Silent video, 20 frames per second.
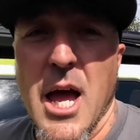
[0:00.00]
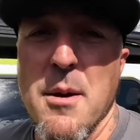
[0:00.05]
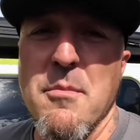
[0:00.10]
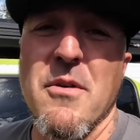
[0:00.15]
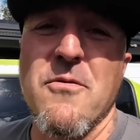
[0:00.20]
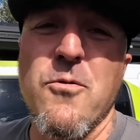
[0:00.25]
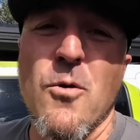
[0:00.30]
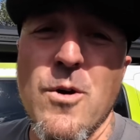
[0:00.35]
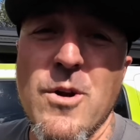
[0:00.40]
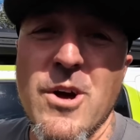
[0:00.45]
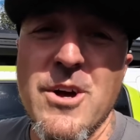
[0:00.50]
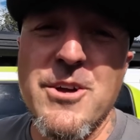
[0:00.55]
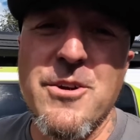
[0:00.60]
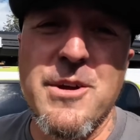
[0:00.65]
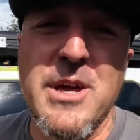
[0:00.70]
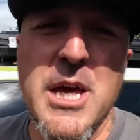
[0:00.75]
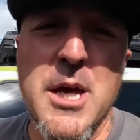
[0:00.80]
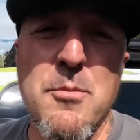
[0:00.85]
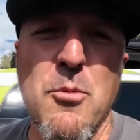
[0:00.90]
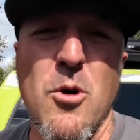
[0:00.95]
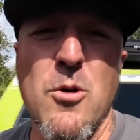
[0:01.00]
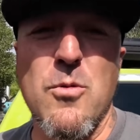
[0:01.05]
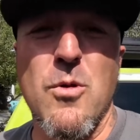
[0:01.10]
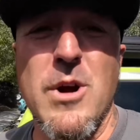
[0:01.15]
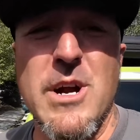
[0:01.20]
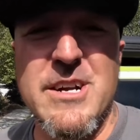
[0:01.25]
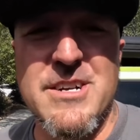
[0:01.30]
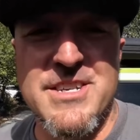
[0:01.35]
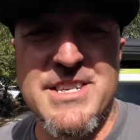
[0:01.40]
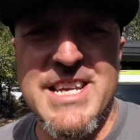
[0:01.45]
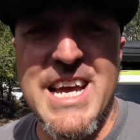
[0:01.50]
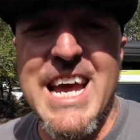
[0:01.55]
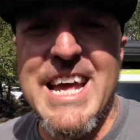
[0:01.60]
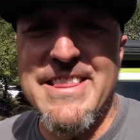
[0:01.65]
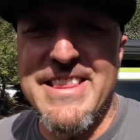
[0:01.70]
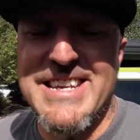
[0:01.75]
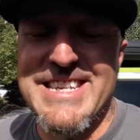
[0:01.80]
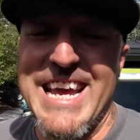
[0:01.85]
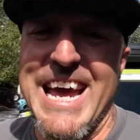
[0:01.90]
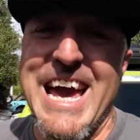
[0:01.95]
And before all you keyboard warriors say
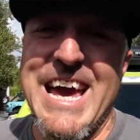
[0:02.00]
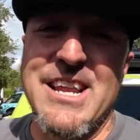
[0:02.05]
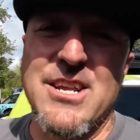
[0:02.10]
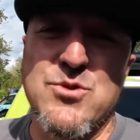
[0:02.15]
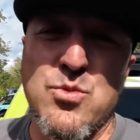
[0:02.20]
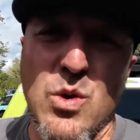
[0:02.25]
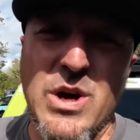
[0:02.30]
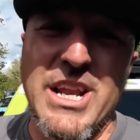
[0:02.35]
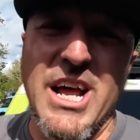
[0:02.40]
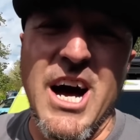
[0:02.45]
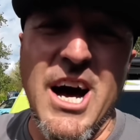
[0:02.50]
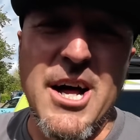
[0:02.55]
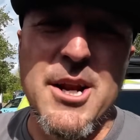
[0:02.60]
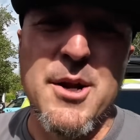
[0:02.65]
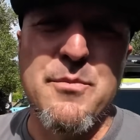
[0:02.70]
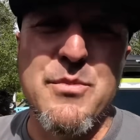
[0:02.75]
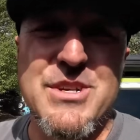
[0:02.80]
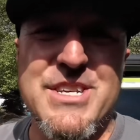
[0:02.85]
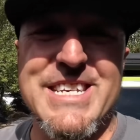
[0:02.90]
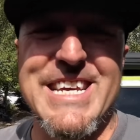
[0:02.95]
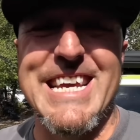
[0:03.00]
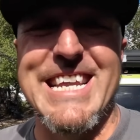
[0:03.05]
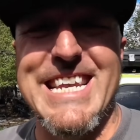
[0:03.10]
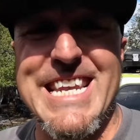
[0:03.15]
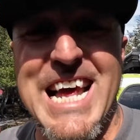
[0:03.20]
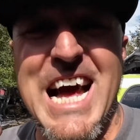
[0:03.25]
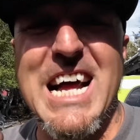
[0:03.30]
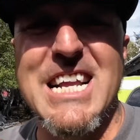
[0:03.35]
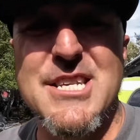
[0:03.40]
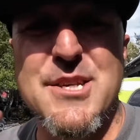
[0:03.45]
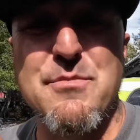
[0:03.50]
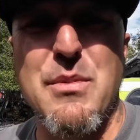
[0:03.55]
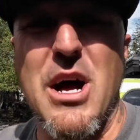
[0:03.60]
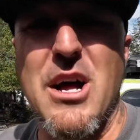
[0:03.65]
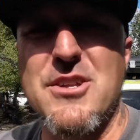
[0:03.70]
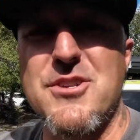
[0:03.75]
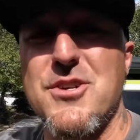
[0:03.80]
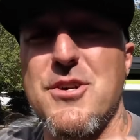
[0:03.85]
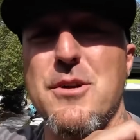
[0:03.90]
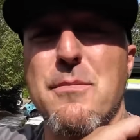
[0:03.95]
it, this ad is 100% not
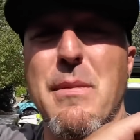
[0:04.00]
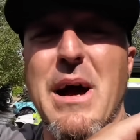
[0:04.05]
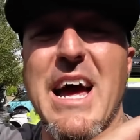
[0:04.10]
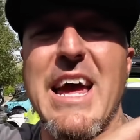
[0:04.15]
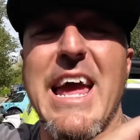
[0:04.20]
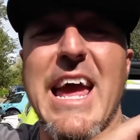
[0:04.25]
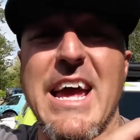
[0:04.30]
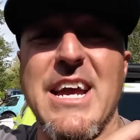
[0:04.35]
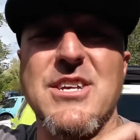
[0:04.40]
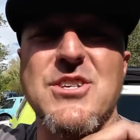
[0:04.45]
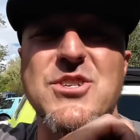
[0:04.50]
sponsored by a